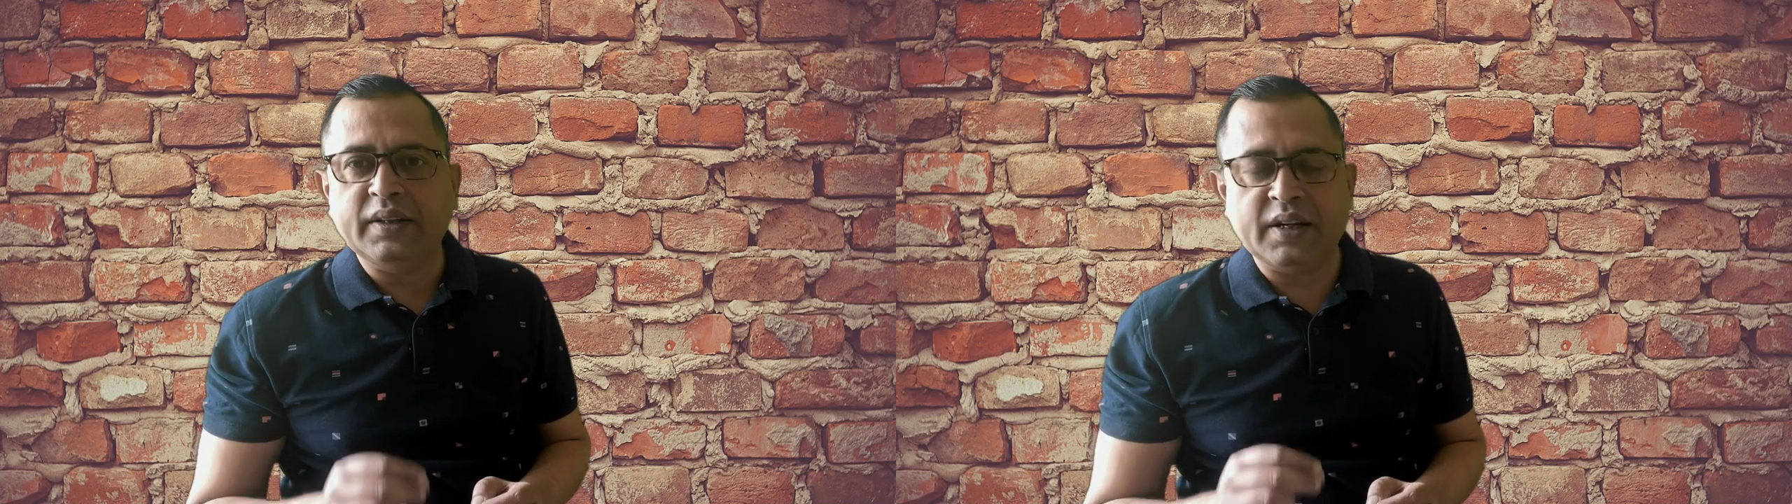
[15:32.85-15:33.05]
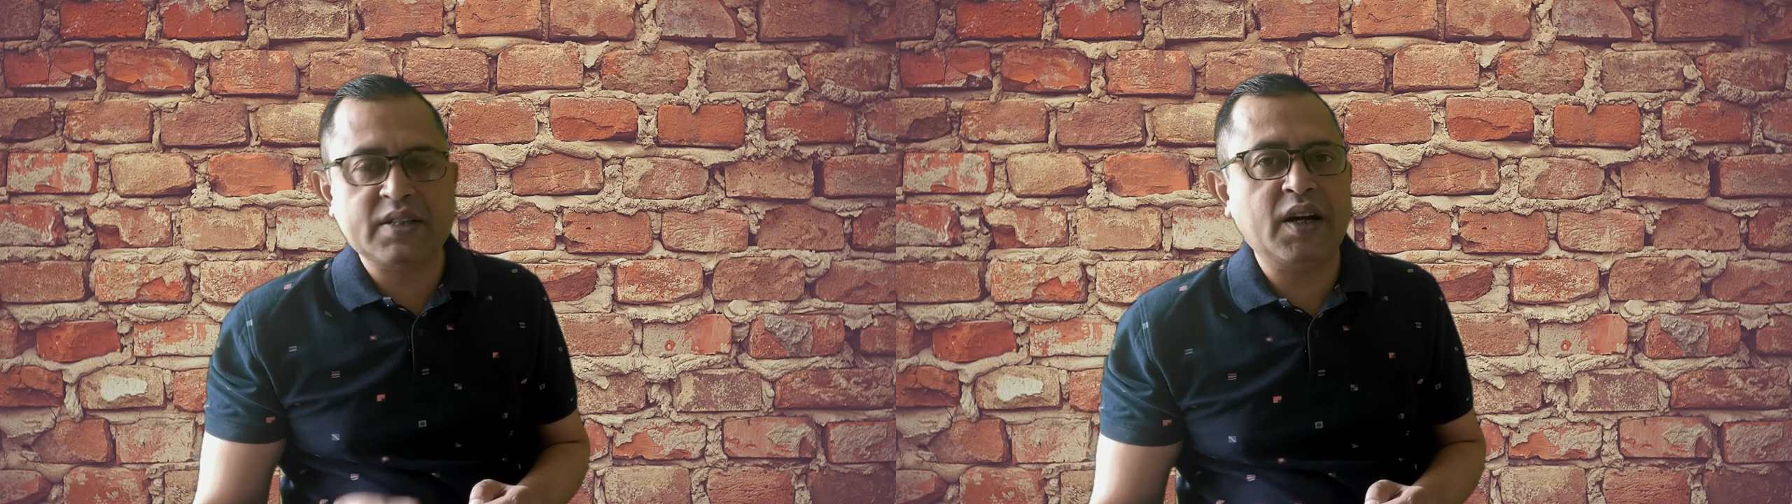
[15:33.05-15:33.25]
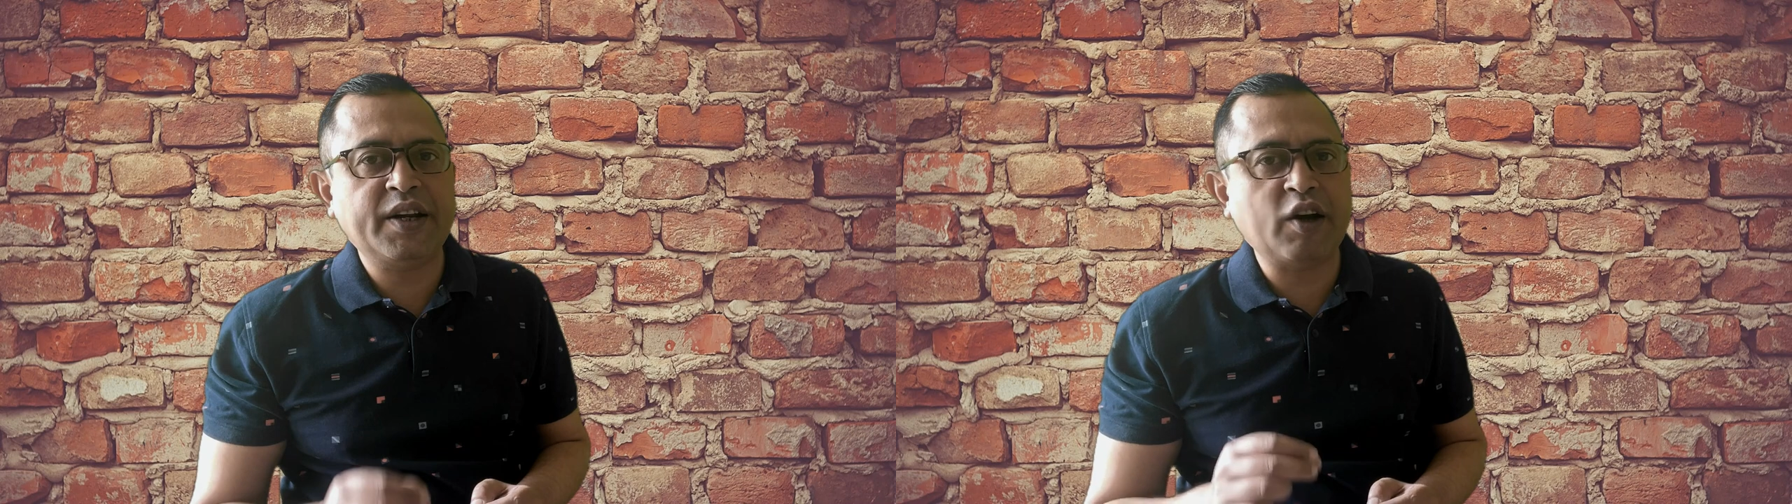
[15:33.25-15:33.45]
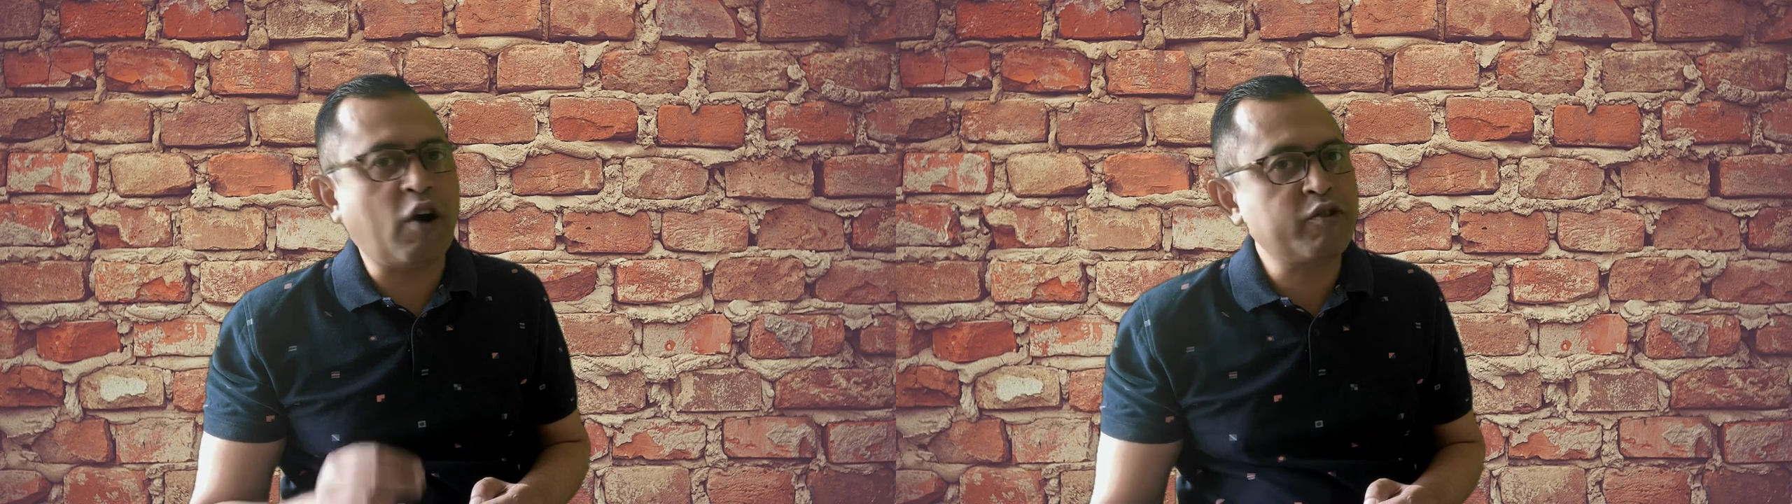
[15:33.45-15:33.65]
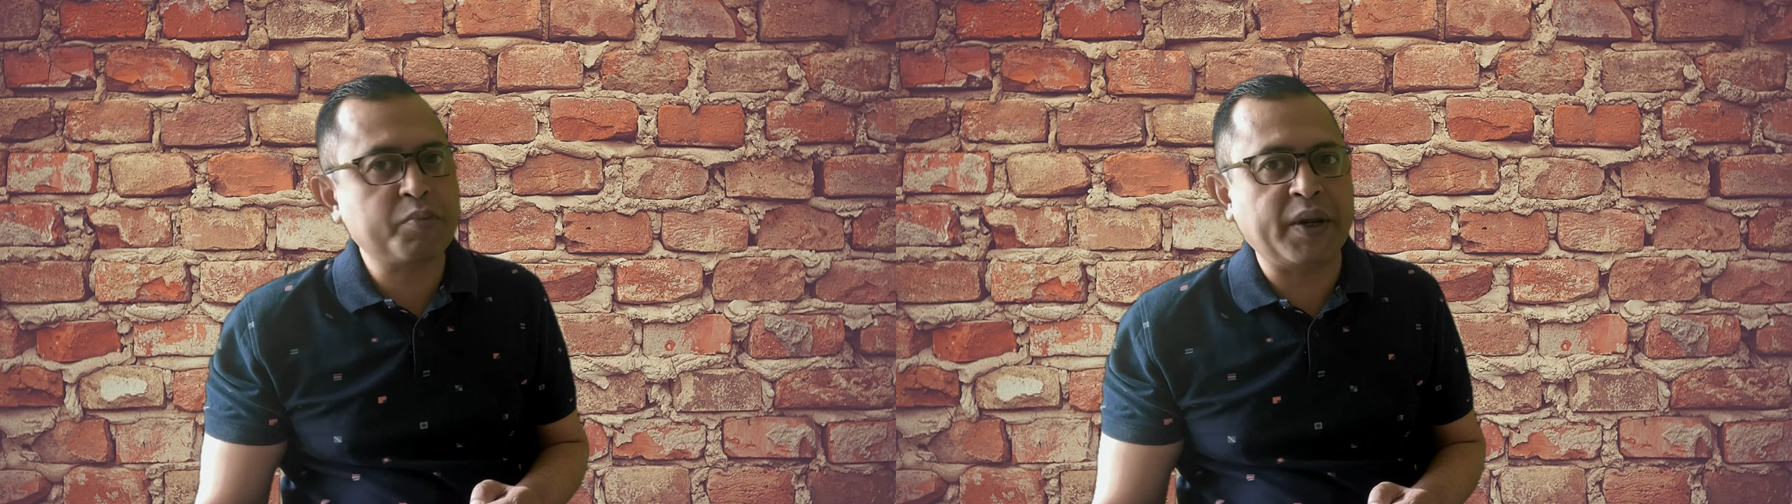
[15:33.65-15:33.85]
The resulting
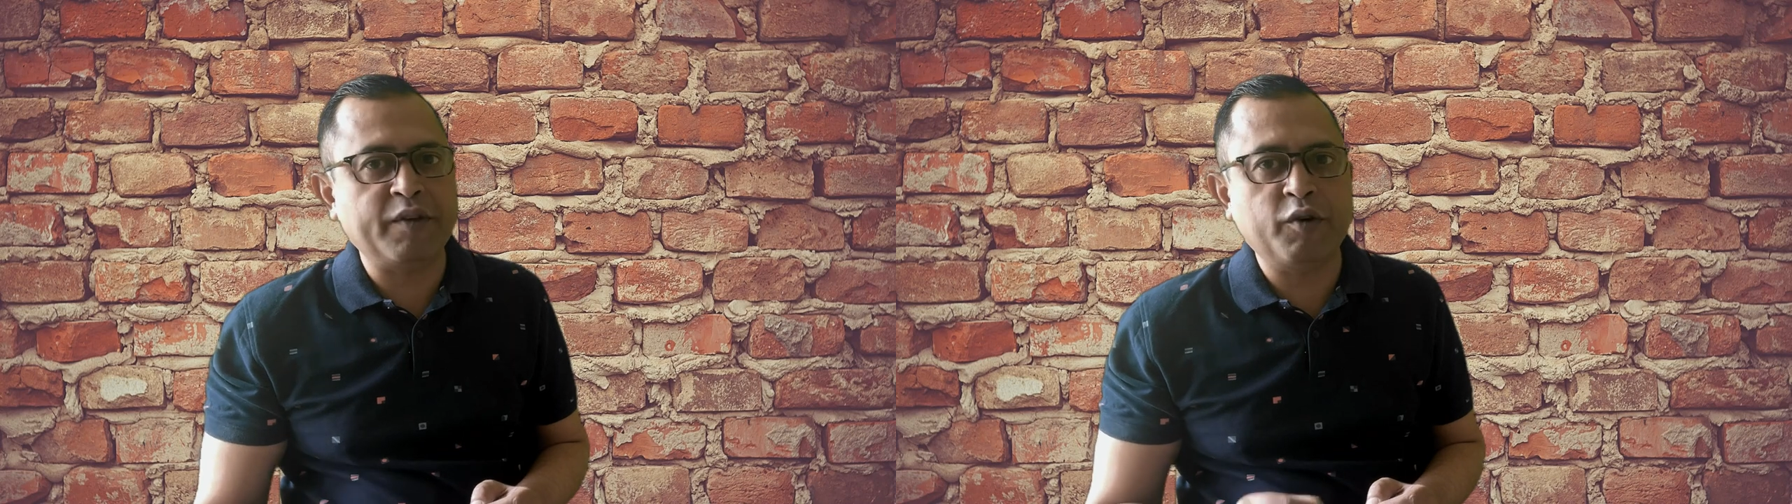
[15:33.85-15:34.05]
offspring